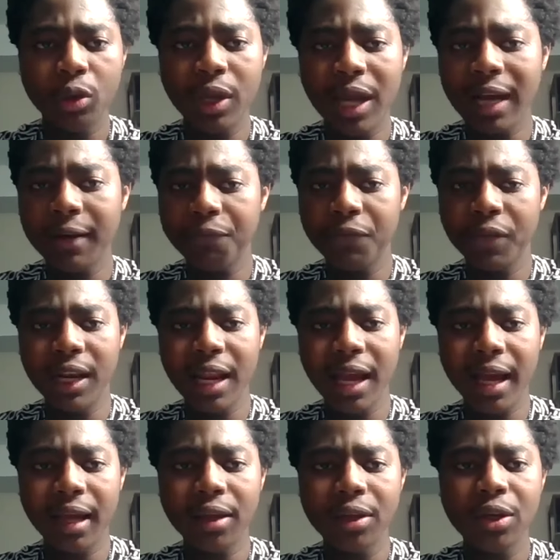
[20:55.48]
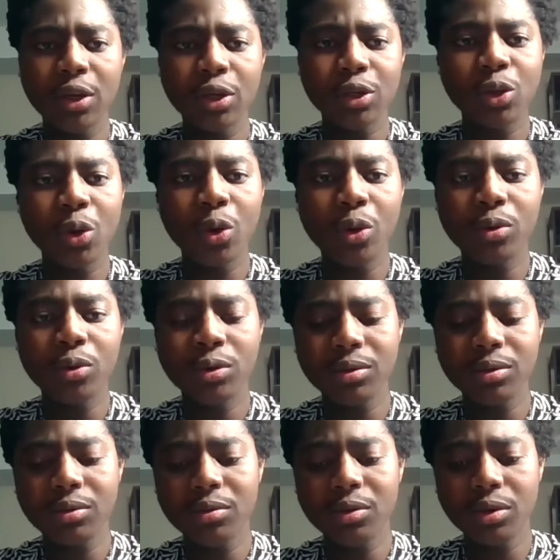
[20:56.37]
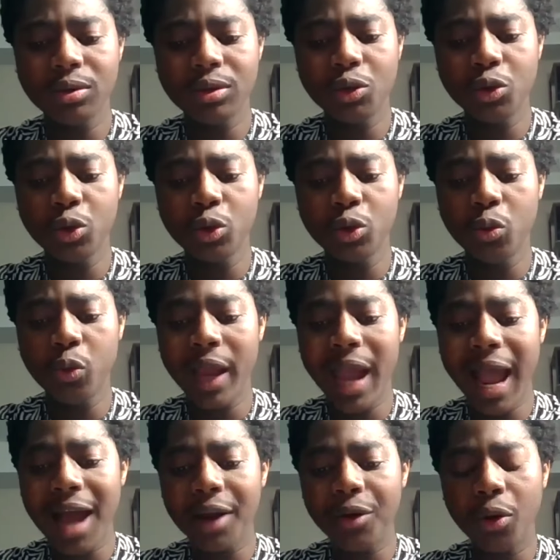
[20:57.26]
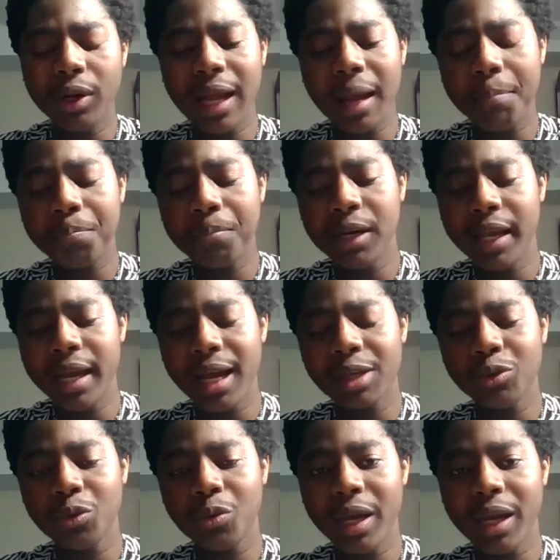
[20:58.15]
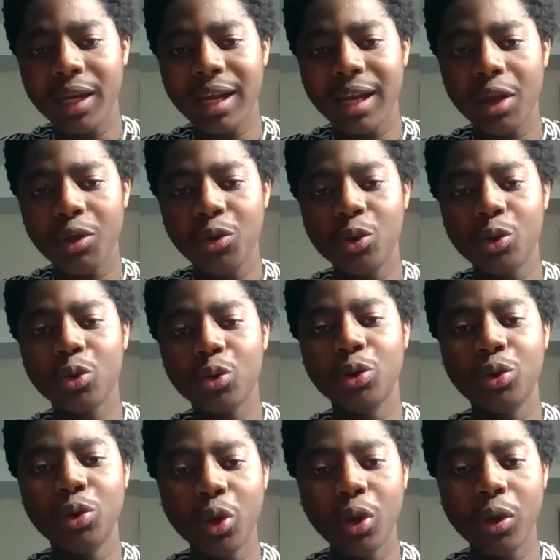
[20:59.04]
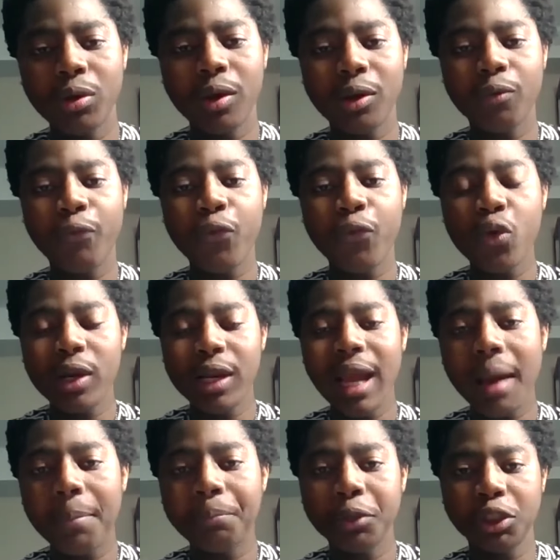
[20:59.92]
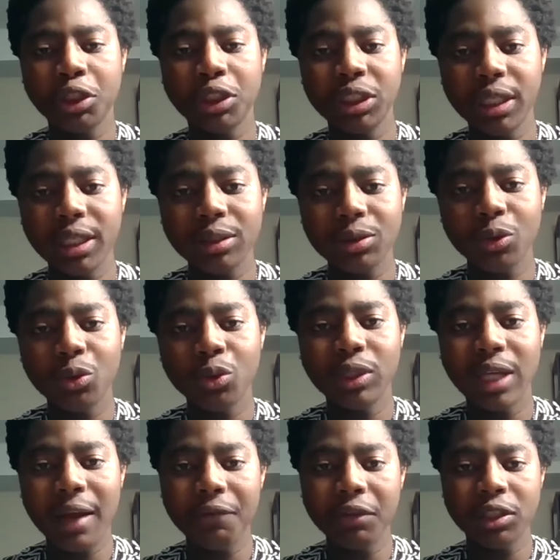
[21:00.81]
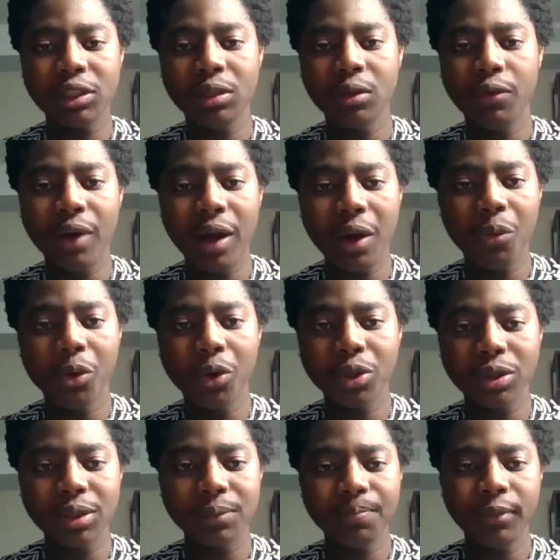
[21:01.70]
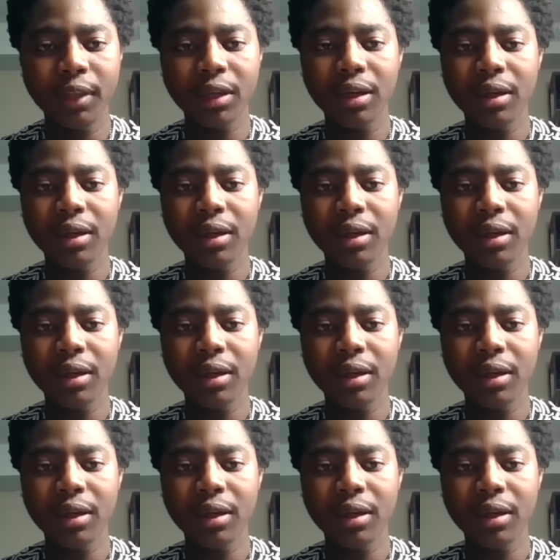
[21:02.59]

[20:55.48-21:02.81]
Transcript: you had Villa. So we had other players where that you could not fully appreciate who David Silva was.